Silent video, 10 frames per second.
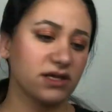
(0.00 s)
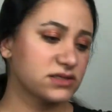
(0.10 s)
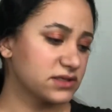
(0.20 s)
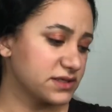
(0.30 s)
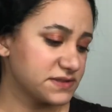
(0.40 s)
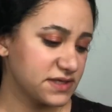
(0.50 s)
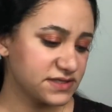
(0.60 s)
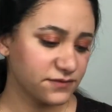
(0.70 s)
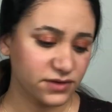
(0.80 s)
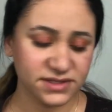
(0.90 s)
to list these
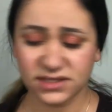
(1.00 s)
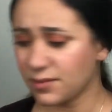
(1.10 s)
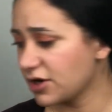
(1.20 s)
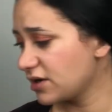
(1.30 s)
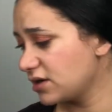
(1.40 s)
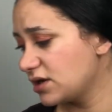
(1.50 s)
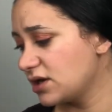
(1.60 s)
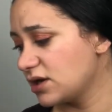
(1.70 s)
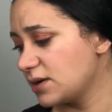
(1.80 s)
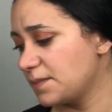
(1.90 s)
for the summer,
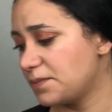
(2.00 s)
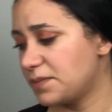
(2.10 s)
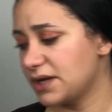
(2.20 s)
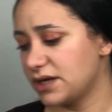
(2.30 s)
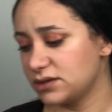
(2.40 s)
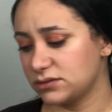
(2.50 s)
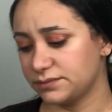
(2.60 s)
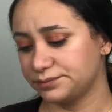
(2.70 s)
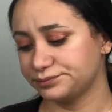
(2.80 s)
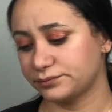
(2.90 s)
but
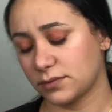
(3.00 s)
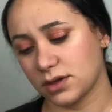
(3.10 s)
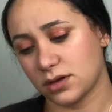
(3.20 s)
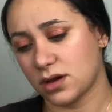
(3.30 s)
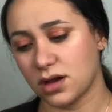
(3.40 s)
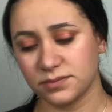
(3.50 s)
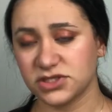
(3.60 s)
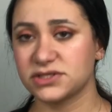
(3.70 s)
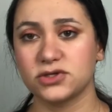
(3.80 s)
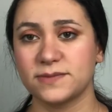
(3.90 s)
I'm
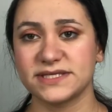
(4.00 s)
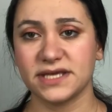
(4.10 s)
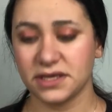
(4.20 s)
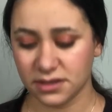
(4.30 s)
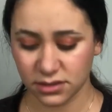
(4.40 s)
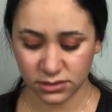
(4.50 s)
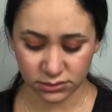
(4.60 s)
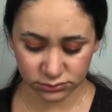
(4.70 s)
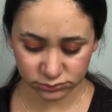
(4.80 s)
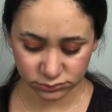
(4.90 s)
just too busy.
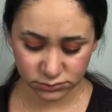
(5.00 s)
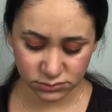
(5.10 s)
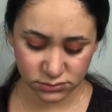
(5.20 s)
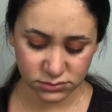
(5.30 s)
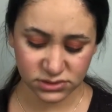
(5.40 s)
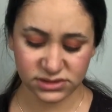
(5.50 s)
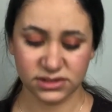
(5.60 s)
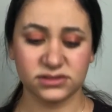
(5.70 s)
I'm going to send